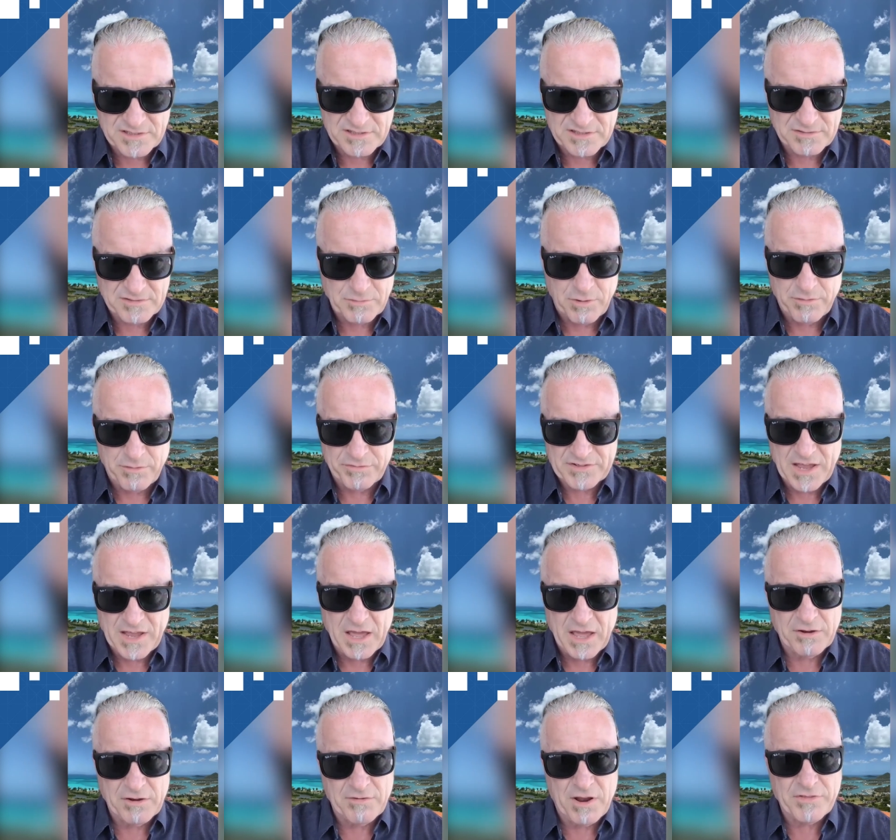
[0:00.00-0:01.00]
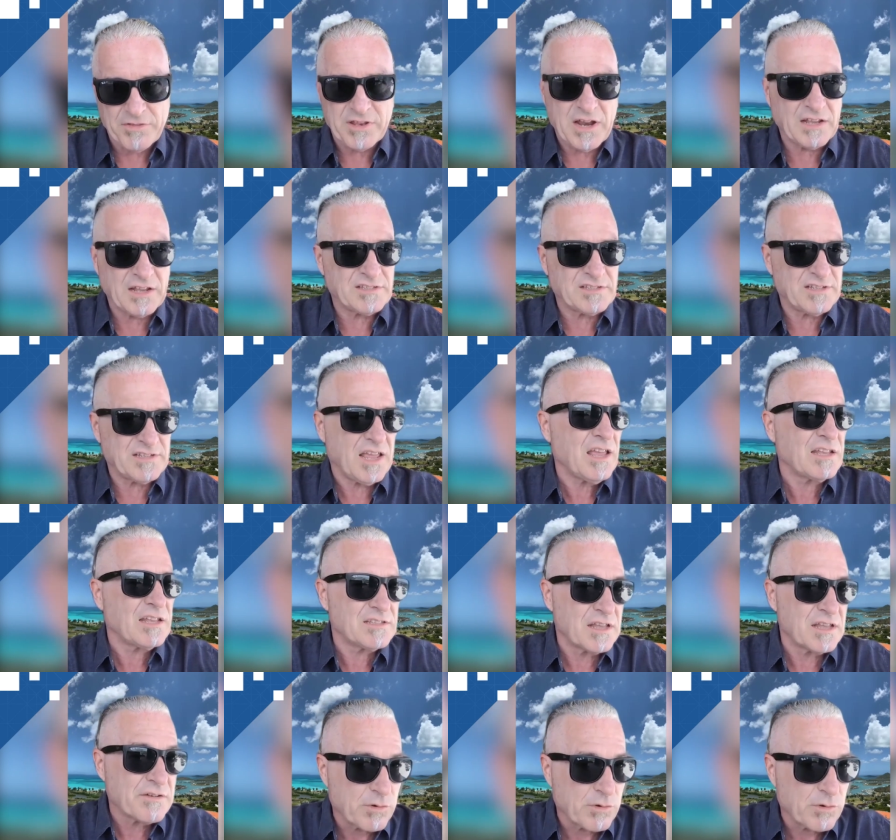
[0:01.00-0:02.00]
sort of scattered around the United
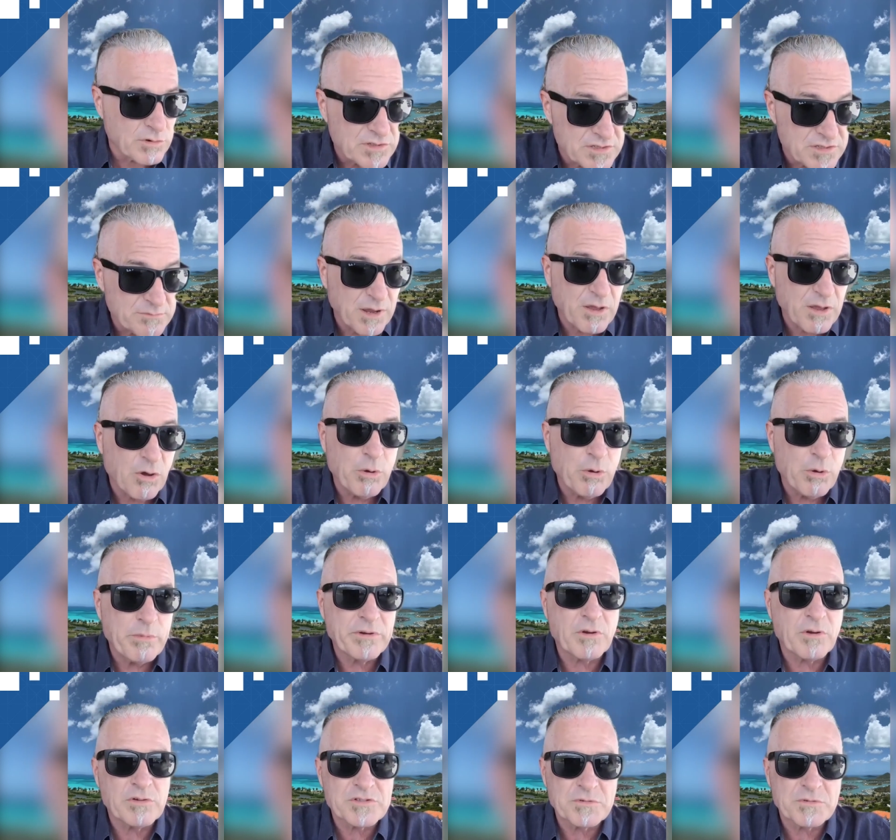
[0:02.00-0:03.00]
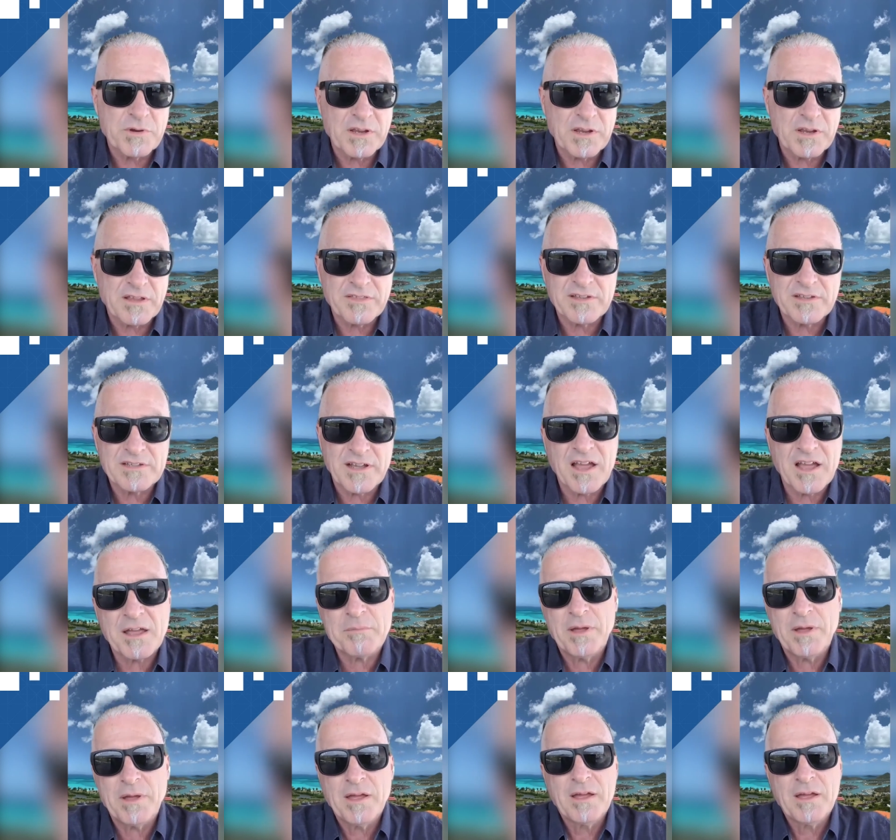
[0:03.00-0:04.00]
States, and of course in my home in Costa Rica at the
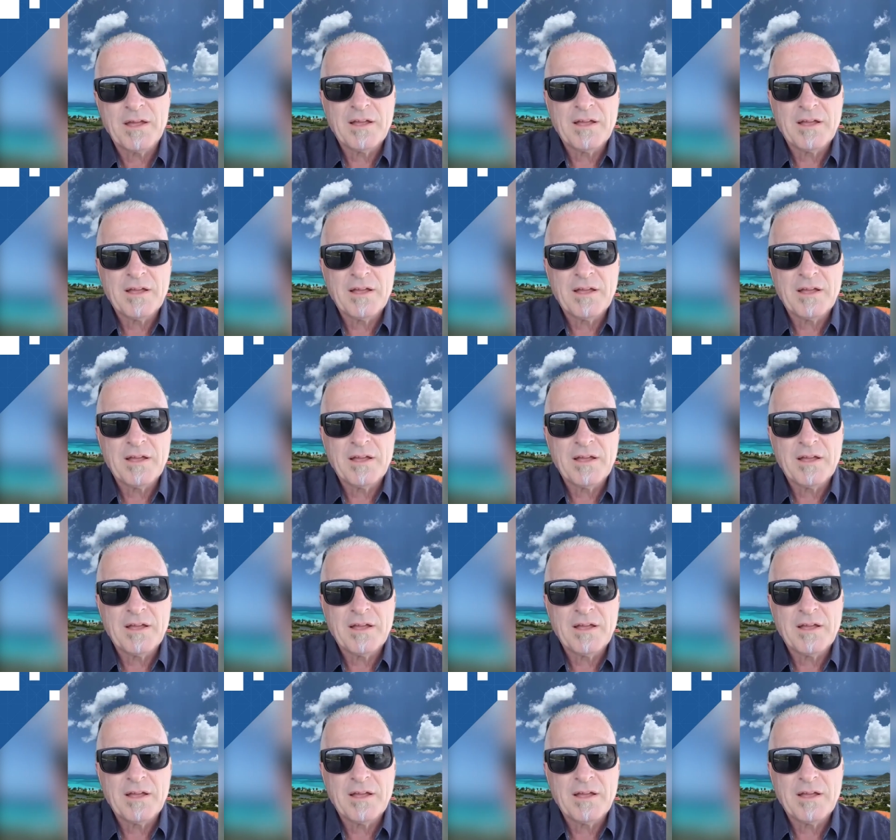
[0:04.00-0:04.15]
time.